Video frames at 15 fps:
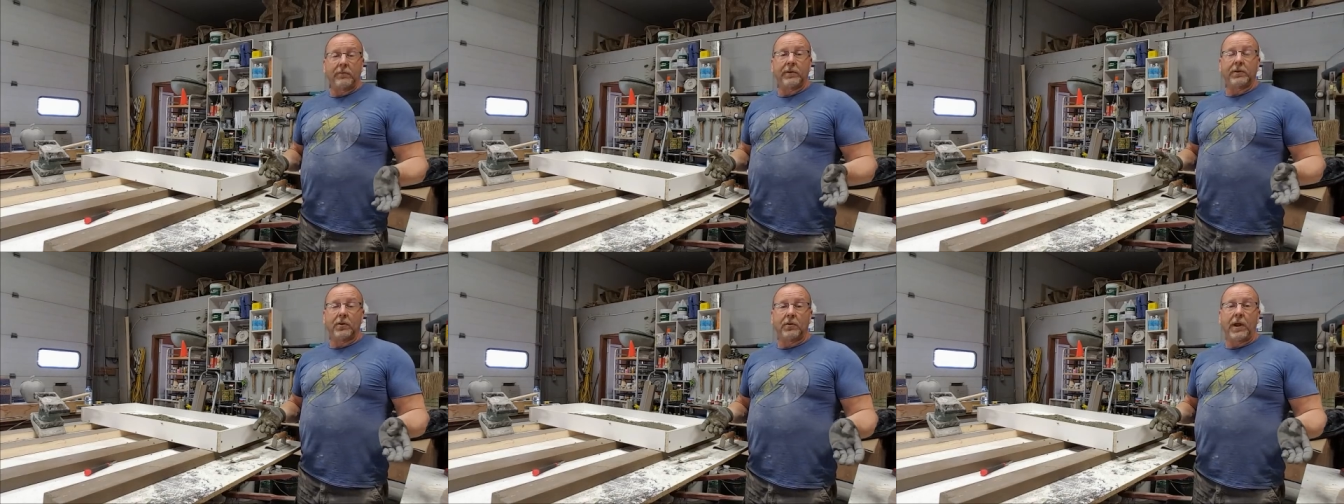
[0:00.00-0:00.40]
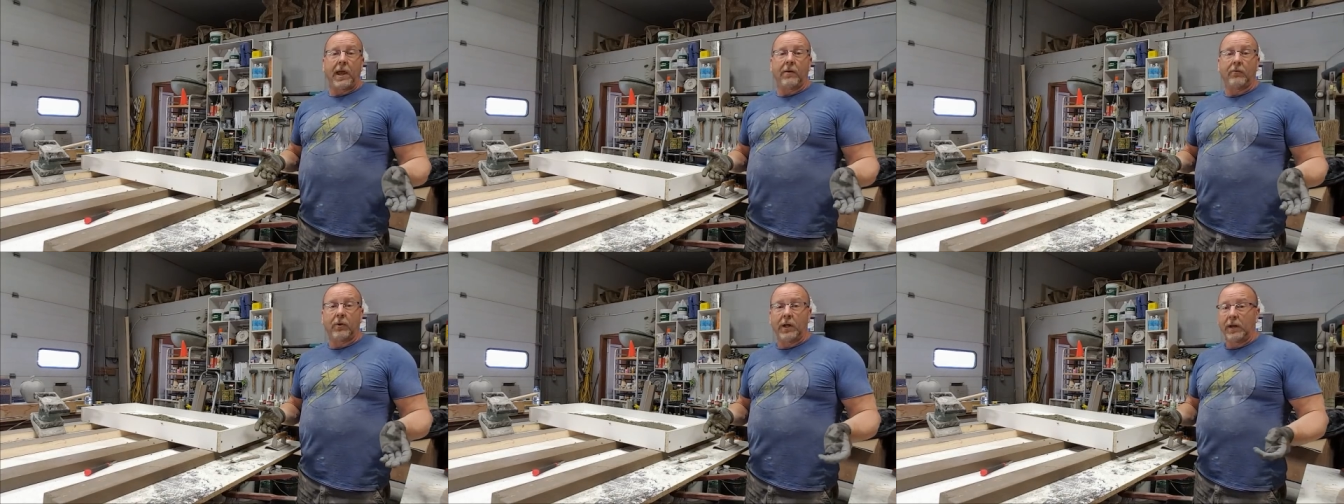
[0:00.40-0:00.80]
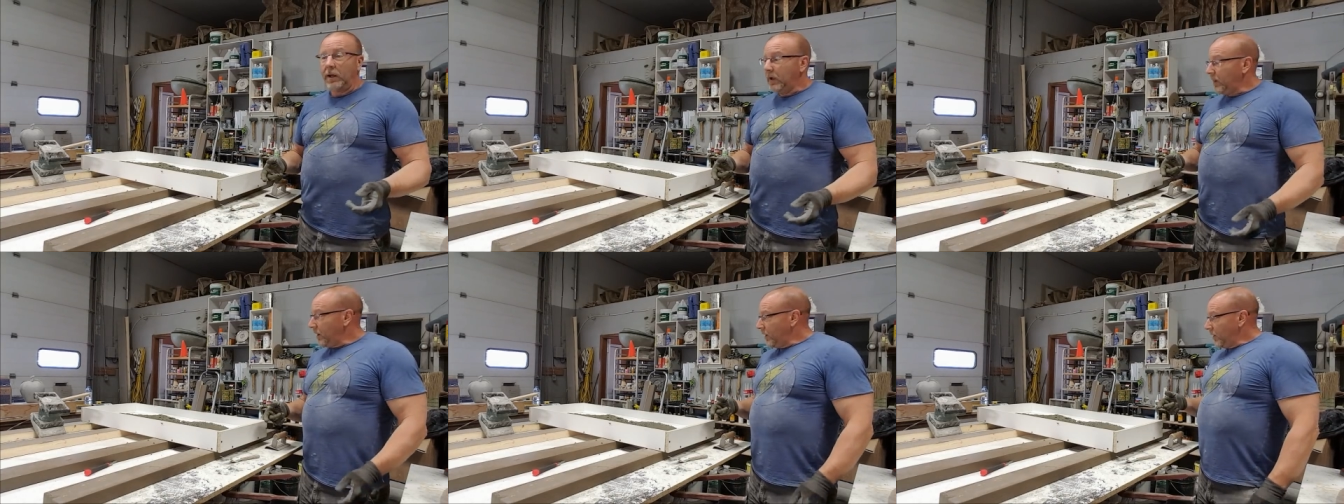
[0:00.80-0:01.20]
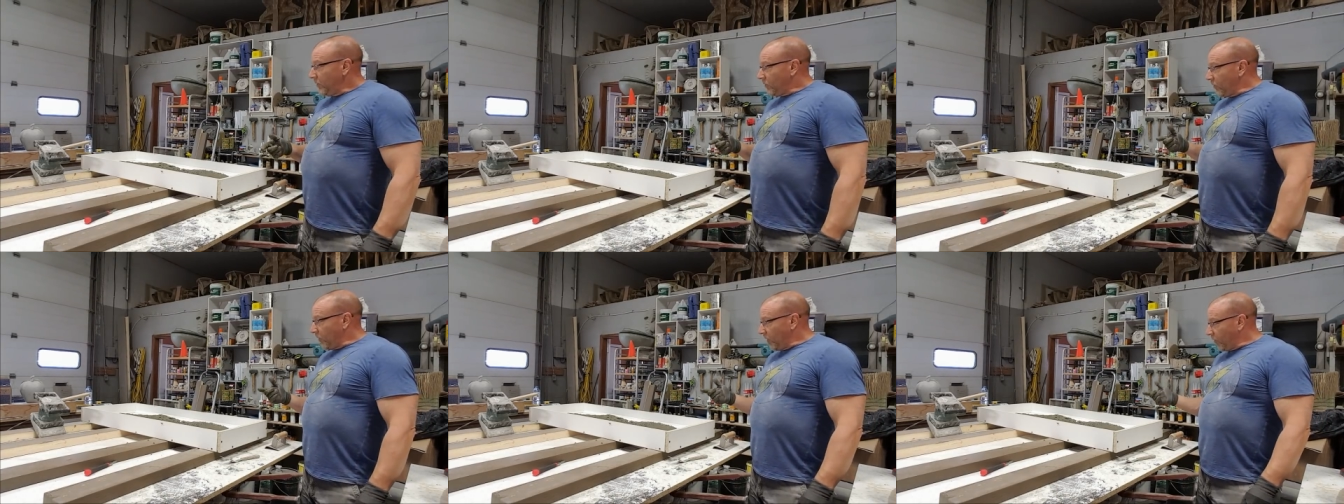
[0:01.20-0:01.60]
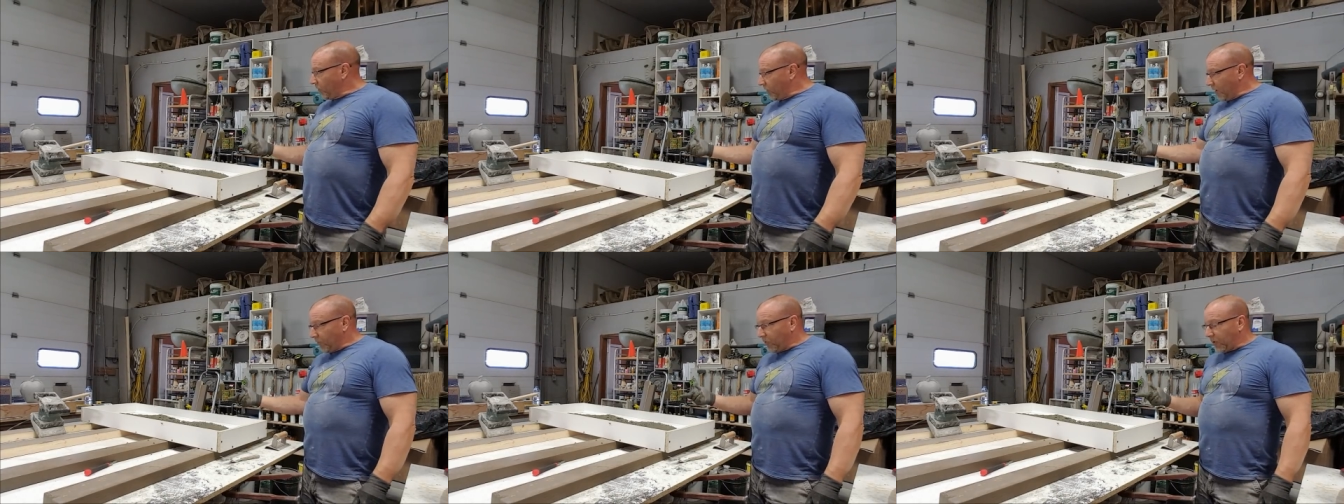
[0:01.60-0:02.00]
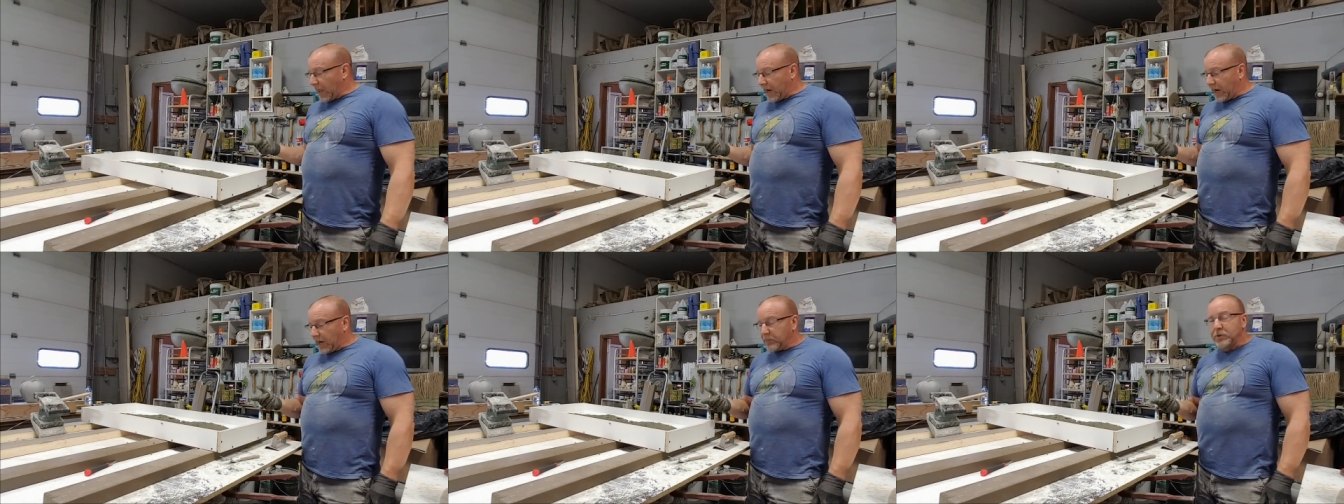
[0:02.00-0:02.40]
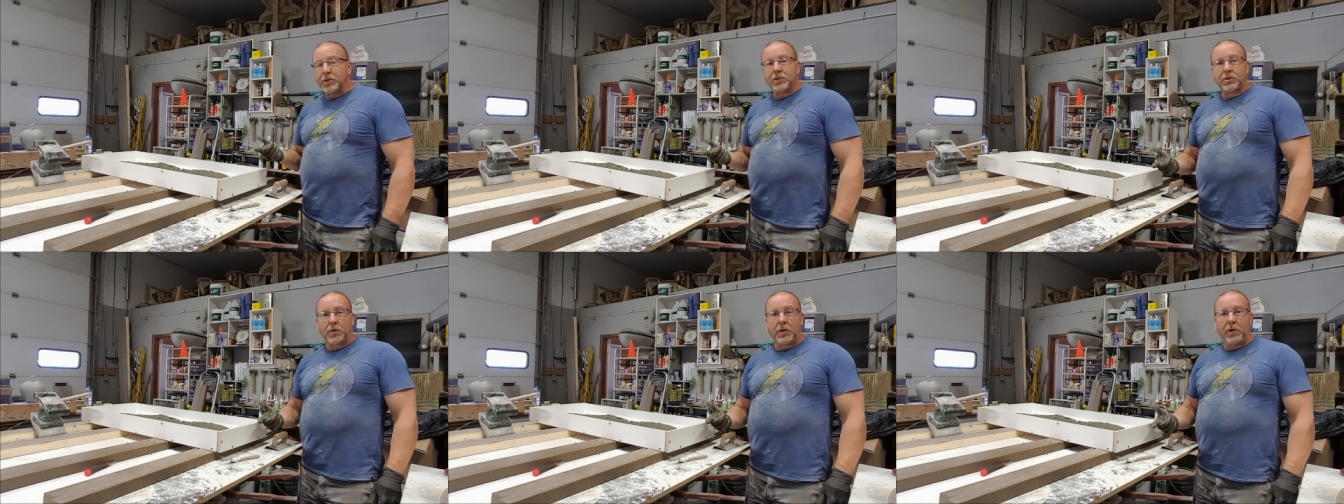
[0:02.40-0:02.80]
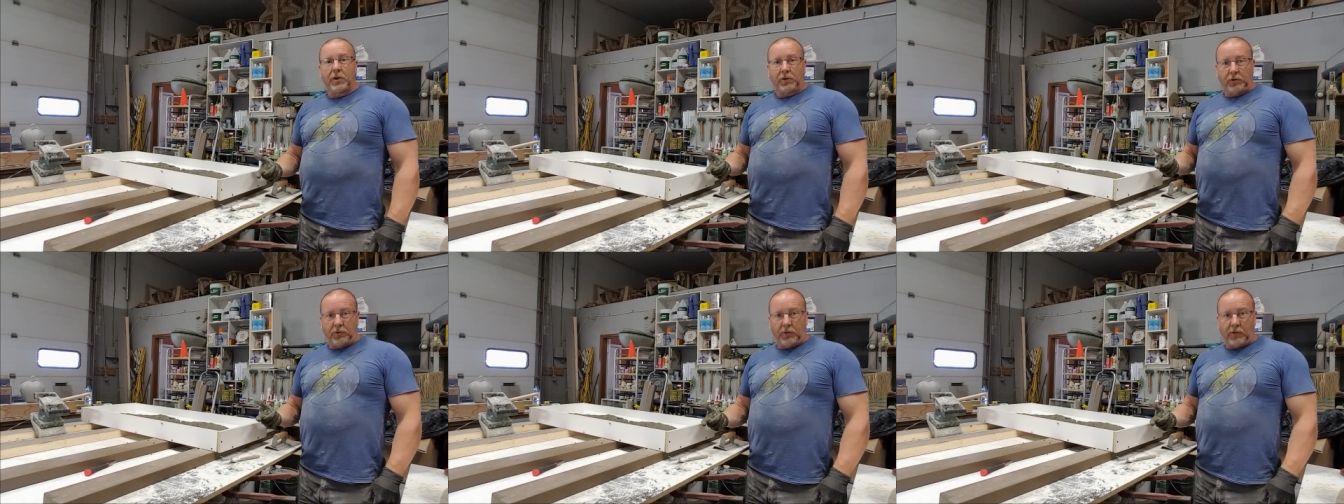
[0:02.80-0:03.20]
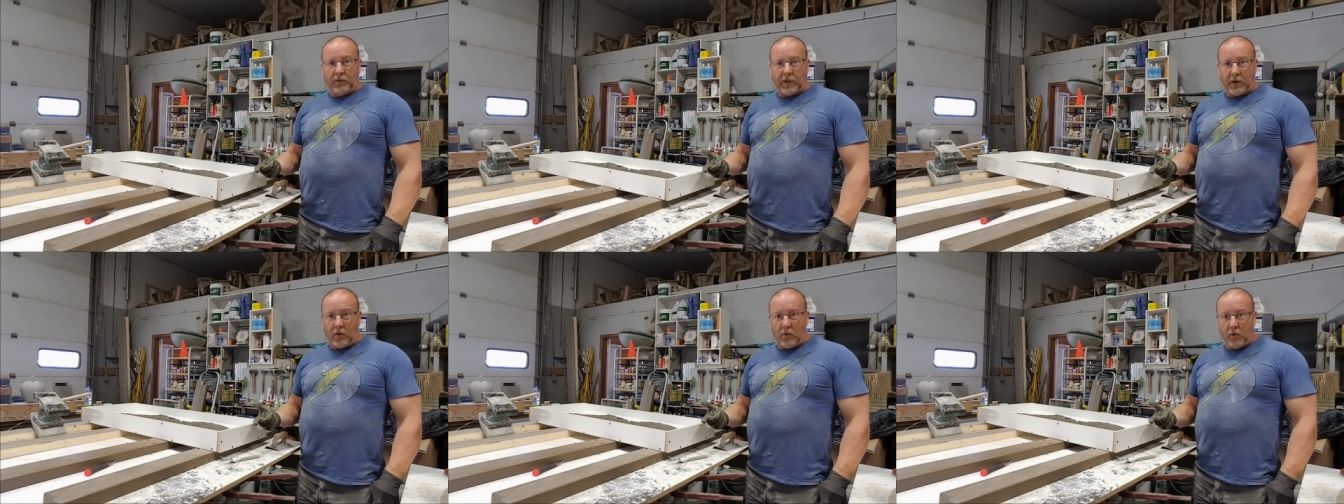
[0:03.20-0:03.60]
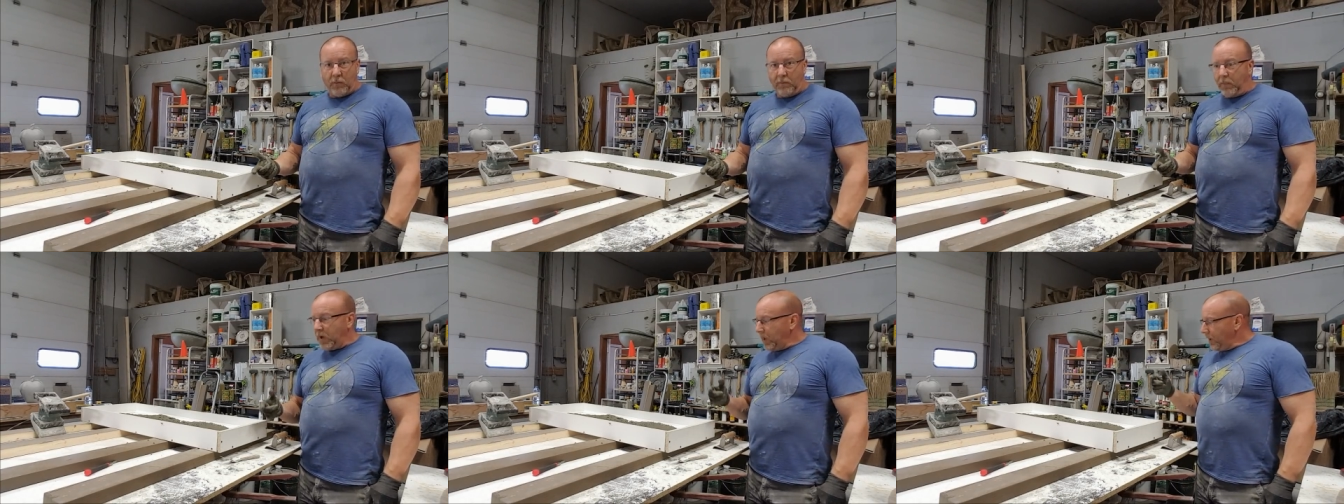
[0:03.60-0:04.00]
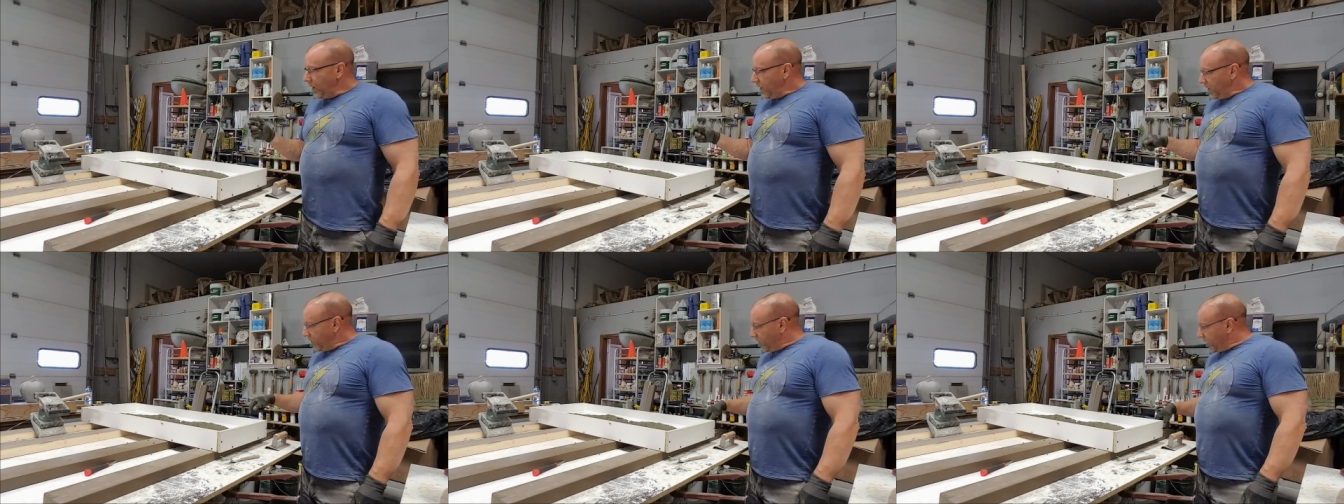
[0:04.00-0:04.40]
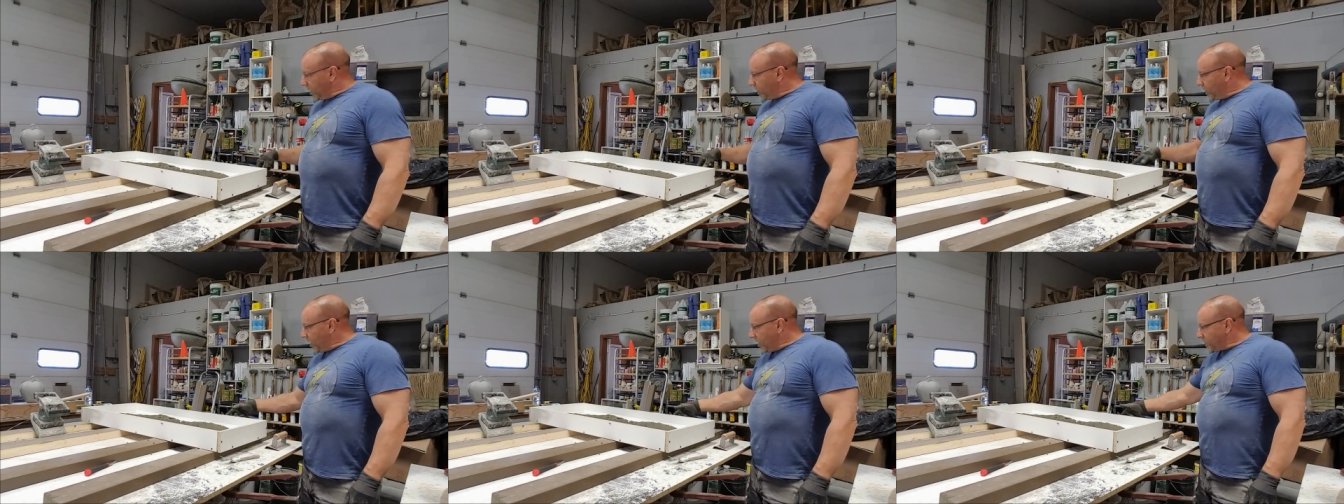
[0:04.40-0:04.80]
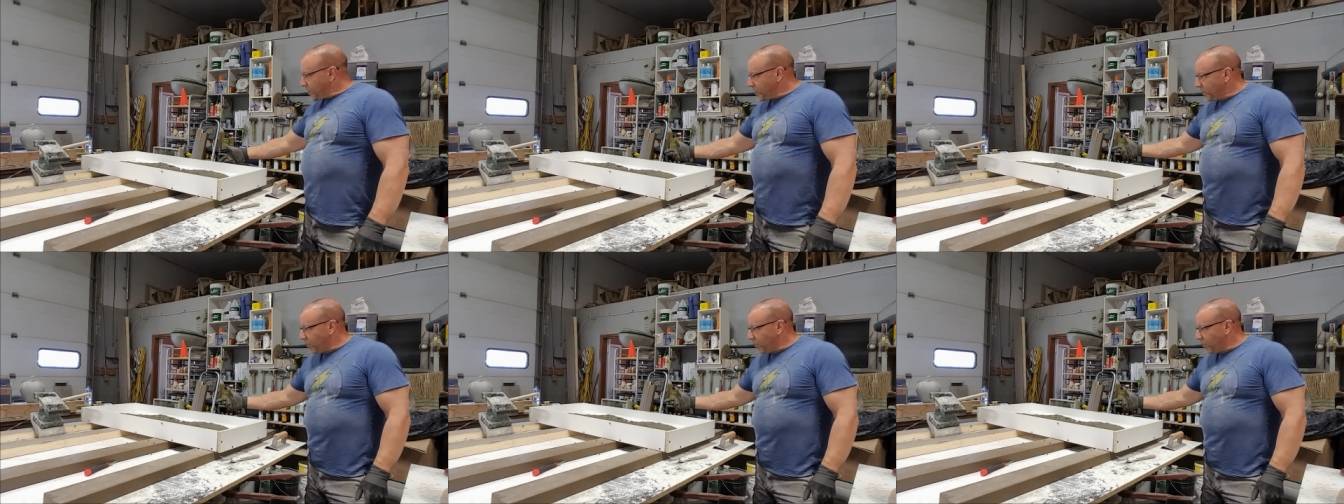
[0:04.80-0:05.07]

of you don't have one. So this is, I've set it up just so you could do this at home. So you can see I've